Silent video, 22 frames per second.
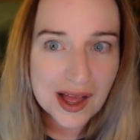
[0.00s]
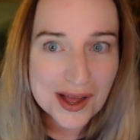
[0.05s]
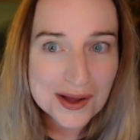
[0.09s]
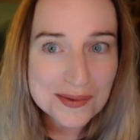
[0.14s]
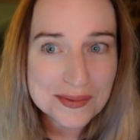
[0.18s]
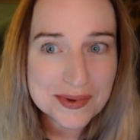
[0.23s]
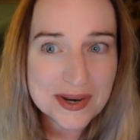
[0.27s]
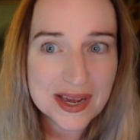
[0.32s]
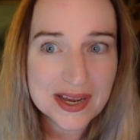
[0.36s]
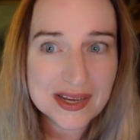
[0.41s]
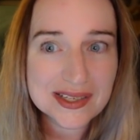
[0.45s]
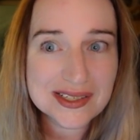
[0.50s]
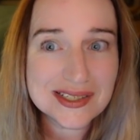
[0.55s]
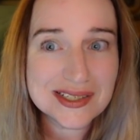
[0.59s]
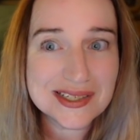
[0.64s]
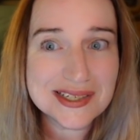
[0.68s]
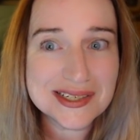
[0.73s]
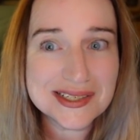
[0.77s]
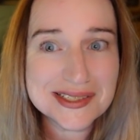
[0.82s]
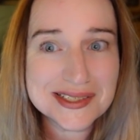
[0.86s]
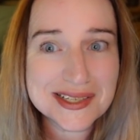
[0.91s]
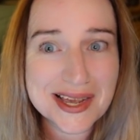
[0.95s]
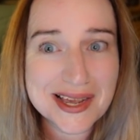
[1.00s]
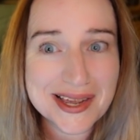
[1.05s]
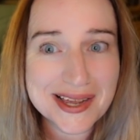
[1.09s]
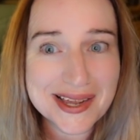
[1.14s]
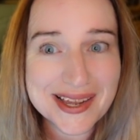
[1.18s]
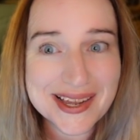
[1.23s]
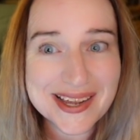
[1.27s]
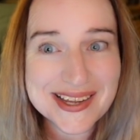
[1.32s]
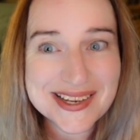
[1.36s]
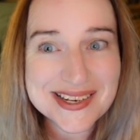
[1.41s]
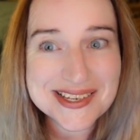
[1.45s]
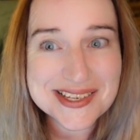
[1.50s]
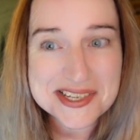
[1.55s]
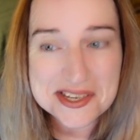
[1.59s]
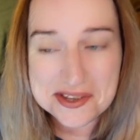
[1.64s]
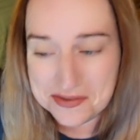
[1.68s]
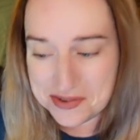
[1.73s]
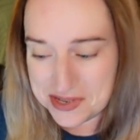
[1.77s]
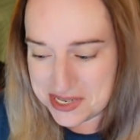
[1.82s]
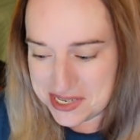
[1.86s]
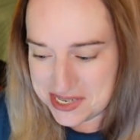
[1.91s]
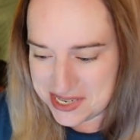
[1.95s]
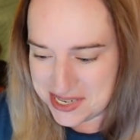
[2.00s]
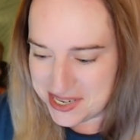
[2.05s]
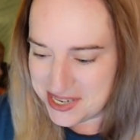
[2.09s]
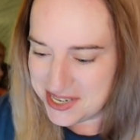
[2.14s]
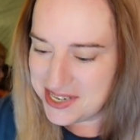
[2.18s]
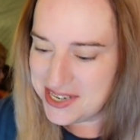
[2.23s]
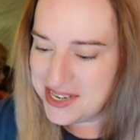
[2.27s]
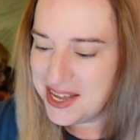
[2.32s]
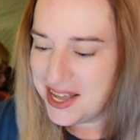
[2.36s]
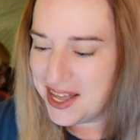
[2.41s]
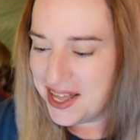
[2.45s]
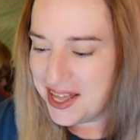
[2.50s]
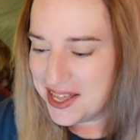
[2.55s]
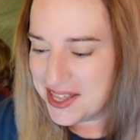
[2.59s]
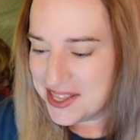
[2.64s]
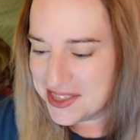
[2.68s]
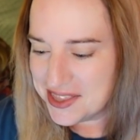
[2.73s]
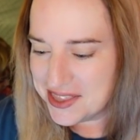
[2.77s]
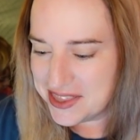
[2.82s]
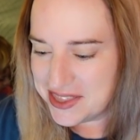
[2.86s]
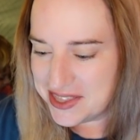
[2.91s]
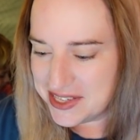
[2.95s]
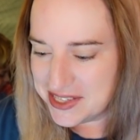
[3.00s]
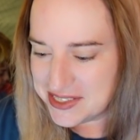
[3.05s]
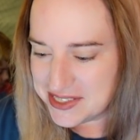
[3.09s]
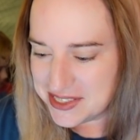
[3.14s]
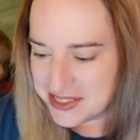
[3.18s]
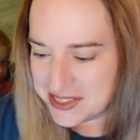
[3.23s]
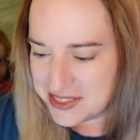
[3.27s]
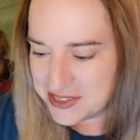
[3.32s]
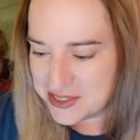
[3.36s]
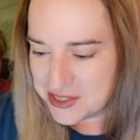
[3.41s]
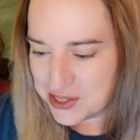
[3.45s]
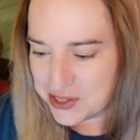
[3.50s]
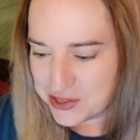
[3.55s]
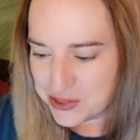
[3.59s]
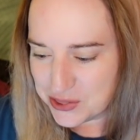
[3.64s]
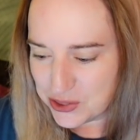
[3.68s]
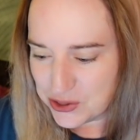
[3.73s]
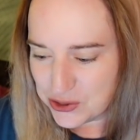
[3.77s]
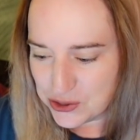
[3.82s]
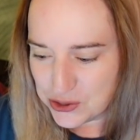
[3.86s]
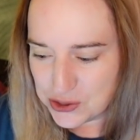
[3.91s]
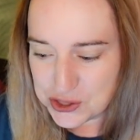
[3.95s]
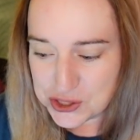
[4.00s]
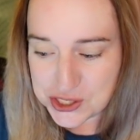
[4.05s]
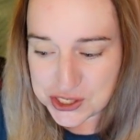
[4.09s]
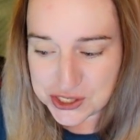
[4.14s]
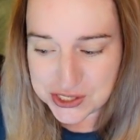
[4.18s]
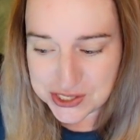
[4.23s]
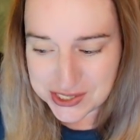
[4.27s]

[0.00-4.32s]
Up next is a D V D. This is Learn to